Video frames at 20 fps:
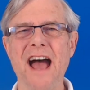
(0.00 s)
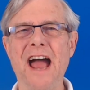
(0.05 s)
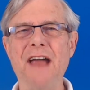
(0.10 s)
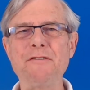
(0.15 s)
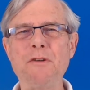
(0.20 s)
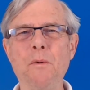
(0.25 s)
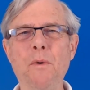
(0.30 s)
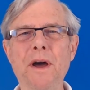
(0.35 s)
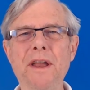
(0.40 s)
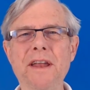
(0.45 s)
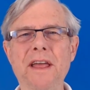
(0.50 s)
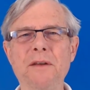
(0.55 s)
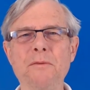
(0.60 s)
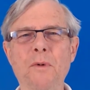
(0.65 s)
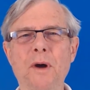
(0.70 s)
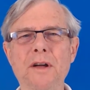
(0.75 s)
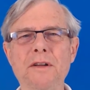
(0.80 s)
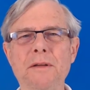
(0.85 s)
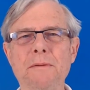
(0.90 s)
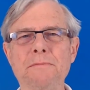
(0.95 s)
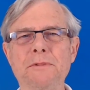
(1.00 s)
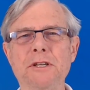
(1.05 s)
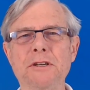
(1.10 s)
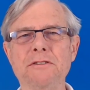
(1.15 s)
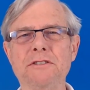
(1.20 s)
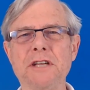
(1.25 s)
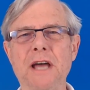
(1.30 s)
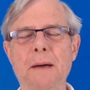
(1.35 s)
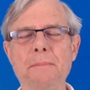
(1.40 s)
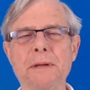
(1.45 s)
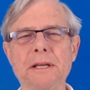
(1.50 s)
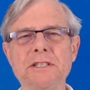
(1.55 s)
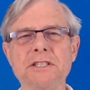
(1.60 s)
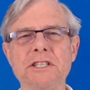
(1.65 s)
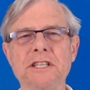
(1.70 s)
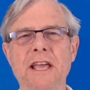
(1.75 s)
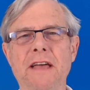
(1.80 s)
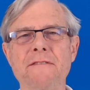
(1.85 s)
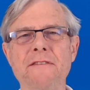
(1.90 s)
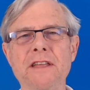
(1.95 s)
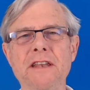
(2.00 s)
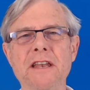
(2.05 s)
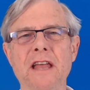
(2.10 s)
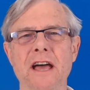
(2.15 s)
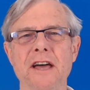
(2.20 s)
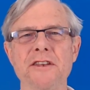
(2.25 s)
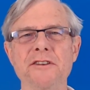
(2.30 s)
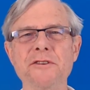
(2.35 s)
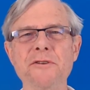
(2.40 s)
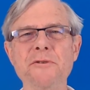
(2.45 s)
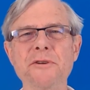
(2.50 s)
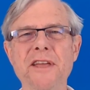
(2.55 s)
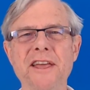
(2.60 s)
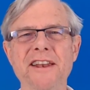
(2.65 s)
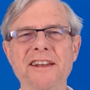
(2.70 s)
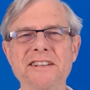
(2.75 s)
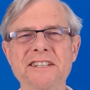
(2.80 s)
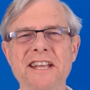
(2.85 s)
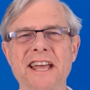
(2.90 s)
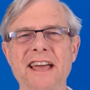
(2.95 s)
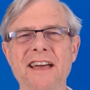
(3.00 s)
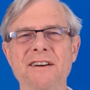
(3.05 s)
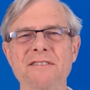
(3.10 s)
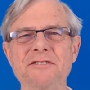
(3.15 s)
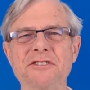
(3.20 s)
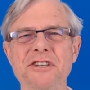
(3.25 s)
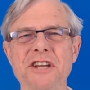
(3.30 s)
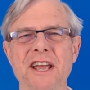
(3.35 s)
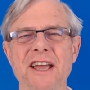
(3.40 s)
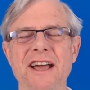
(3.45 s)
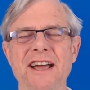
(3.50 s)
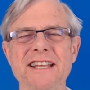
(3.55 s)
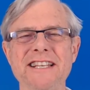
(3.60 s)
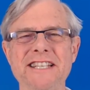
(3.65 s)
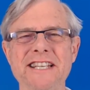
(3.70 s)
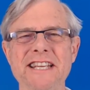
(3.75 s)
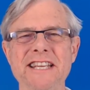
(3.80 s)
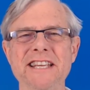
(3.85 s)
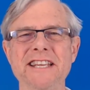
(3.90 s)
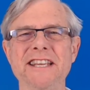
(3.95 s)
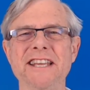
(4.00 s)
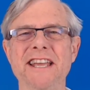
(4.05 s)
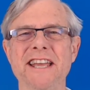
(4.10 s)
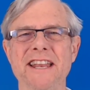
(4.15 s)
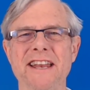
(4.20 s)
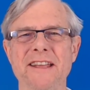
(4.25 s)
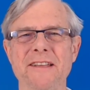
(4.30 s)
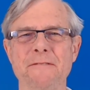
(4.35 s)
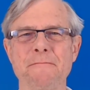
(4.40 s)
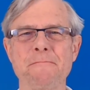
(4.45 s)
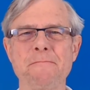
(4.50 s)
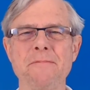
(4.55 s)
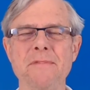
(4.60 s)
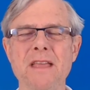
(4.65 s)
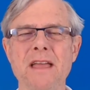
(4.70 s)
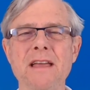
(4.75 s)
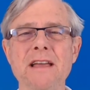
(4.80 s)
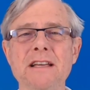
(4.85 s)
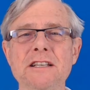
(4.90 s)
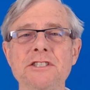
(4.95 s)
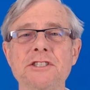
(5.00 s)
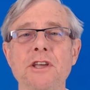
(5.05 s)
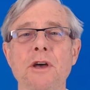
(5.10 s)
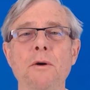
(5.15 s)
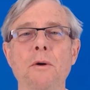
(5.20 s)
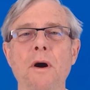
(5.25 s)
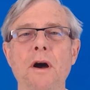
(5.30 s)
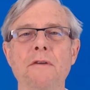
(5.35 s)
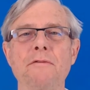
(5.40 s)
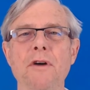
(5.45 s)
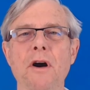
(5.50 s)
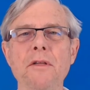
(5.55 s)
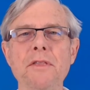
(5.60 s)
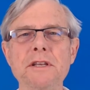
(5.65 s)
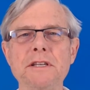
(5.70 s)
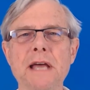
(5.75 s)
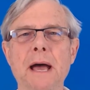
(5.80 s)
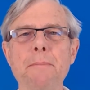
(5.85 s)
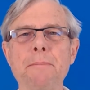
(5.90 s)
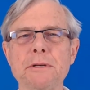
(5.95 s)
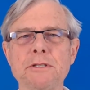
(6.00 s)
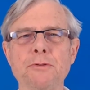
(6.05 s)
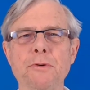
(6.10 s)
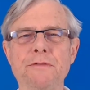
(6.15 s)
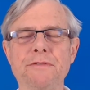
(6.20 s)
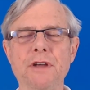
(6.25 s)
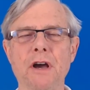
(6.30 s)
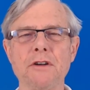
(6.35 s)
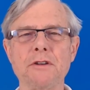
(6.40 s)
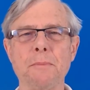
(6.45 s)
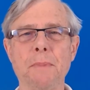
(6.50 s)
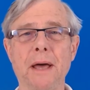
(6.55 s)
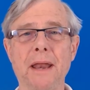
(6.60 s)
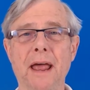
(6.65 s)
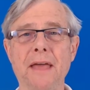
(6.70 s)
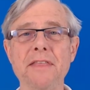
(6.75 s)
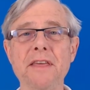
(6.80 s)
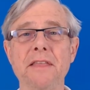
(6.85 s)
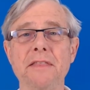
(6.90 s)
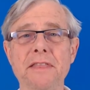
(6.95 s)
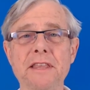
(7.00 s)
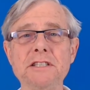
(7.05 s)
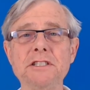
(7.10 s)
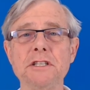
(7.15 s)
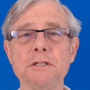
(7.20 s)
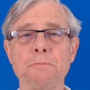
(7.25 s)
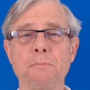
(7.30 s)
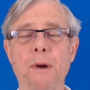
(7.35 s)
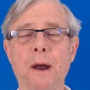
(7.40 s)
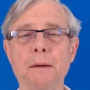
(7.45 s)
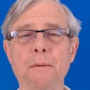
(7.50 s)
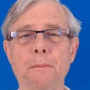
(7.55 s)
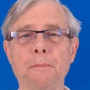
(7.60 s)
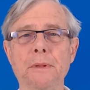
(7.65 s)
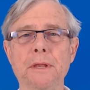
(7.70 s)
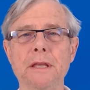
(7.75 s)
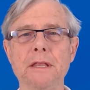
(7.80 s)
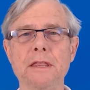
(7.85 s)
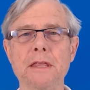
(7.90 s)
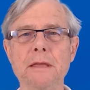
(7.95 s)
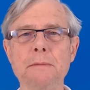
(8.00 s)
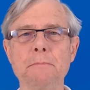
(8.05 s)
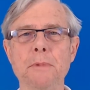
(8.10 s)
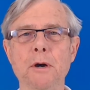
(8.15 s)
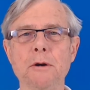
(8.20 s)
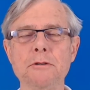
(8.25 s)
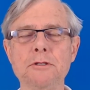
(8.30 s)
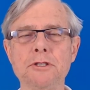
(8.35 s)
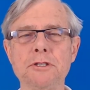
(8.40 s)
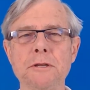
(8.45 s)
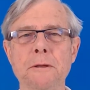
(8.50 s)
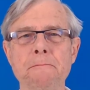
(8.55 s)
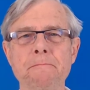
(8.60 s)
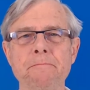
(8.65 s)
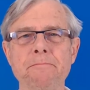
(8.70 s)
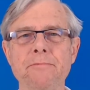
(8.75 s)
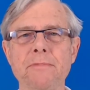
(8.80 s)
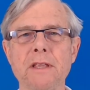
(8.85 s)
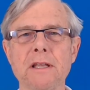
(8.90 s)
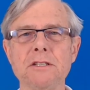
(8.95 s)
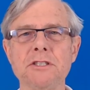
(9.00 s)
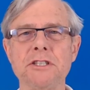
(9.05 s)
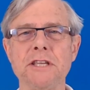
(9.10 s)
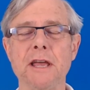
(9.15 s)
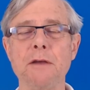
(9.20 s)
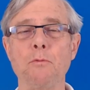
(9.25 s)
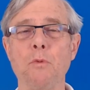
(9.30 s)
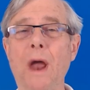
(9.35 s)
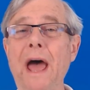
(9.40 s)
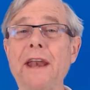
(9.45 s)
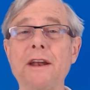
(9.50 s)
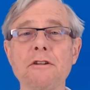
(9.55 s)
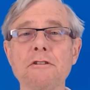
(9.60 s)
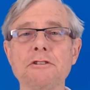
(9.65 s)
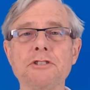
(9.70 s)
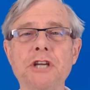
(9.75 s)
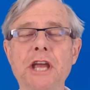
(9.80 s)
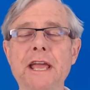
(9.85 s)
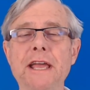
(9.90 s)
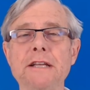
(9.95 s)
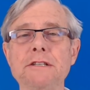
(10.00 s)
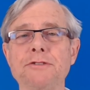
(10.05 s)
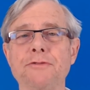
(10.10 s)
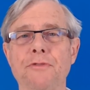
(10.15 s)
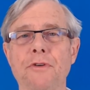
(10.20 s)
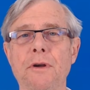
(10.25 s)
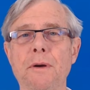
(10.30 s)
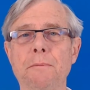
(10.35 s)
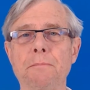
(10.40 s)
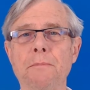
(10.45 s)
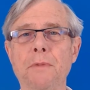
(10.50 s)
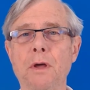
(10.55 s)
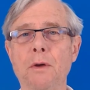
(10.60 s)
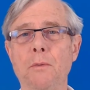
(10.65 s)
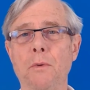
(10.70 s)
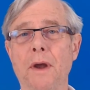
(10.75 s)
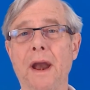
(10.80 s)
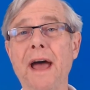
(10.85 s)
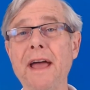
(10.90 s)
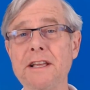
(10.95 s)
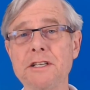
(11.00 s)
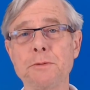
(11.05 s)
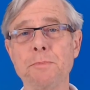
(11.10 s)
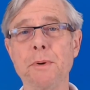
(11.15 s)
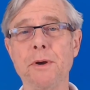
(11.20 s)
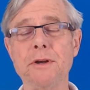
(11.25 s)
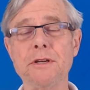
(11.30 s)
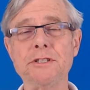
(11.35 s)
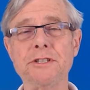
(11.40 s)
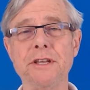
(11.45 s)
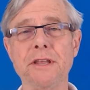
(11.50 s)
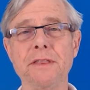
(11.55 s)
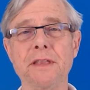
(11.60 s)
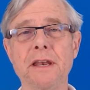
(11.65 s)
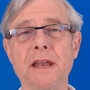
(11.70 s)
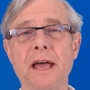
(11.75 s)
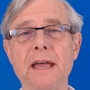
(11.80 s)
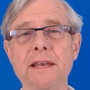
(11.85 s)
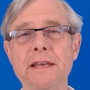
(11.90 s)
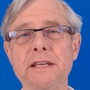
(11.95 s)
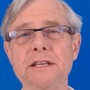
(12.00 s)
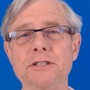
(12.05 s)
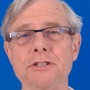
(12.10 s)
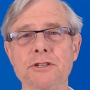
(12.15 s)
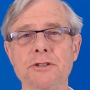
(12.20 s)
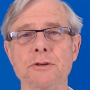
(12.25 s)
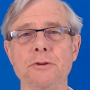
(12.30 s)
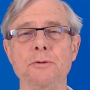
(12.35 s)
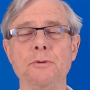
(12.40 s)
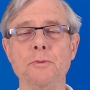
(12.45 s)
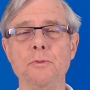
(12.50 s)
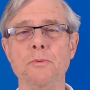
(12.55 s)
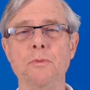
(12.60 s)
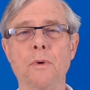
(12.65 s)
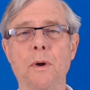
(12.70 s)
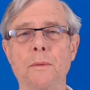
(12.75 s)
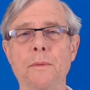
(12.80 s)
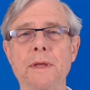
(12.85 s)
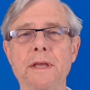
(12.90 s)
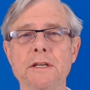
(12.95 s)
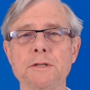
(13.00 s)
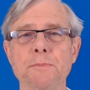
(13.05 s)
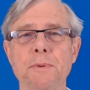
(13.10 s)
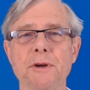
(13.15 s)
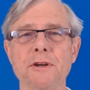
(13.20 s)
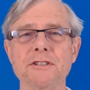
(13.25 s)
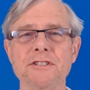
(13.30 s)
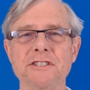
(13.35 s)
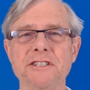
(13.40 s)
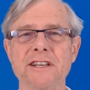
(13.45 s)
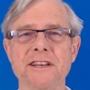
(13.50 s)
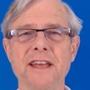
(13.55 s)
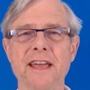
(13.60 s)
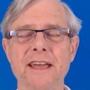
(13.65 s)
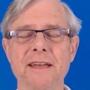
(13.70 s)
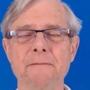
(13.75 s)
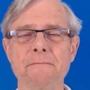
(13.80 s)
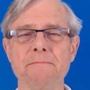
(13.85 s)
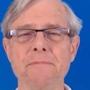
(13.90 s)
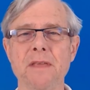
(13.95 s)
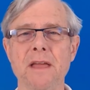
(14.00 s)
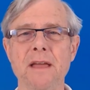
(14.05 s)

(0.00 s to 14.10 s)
Hi everyone, and welcome to Topic 7, A New Kid in Town, JIT Kitting. So of all the topics we've talked about, I think this is probably the most, say, radical change from what I experienced in the 90s to what we experience today,